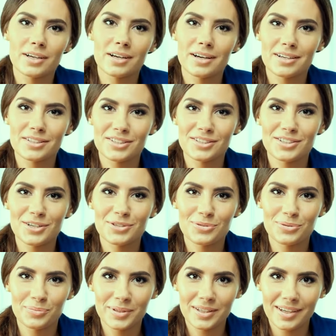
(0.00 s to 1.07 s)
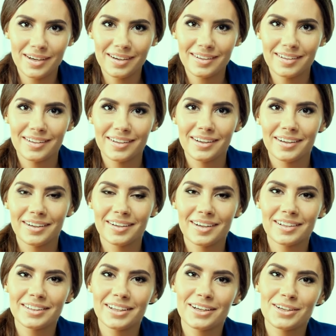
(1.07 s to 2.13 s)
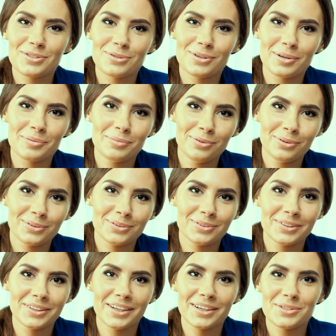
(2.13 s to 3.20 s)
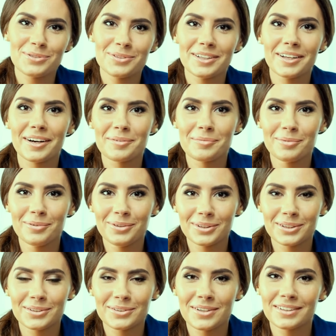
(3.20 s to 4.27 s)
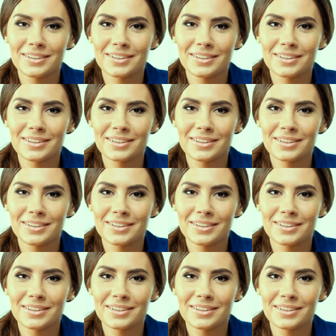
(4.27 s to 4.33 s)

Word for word: never forget you, my gentle giant, she whispered to herself.